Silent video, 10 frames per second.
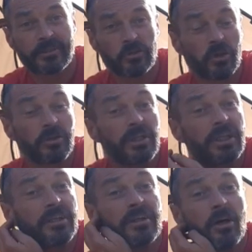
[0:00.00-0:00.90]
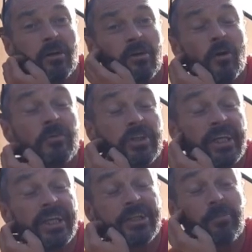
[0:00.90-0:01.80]
So, obviously
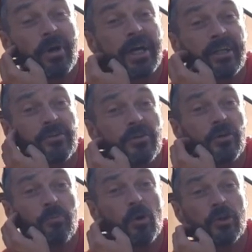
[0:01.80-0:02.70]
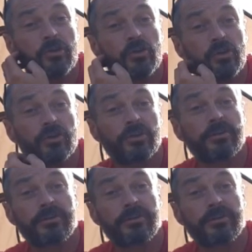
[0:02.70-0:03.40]
you need to buy the two ponchos